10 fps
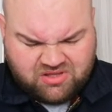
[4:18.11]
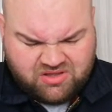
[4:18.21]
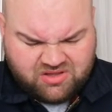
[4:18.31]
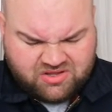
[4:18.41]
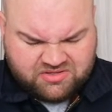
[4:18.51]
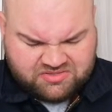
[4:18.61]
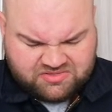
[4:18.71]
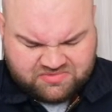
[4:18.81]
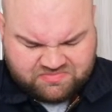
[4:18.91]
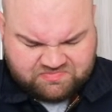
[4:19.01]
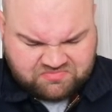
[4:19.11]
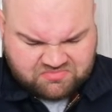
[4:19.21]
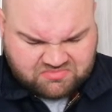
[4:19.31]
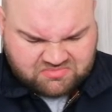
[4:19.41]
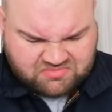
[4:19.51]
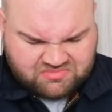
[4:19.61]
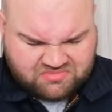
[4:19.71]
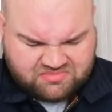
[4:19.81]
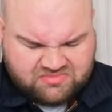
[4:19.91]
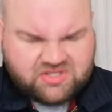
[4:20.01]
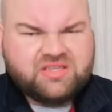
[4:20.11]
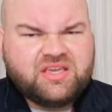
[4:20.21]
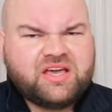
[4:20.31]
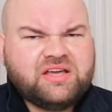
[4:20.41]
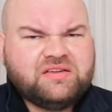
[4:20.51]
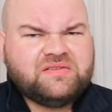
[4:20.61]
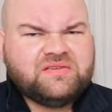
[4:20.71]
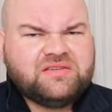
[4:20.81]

blur. But yeah.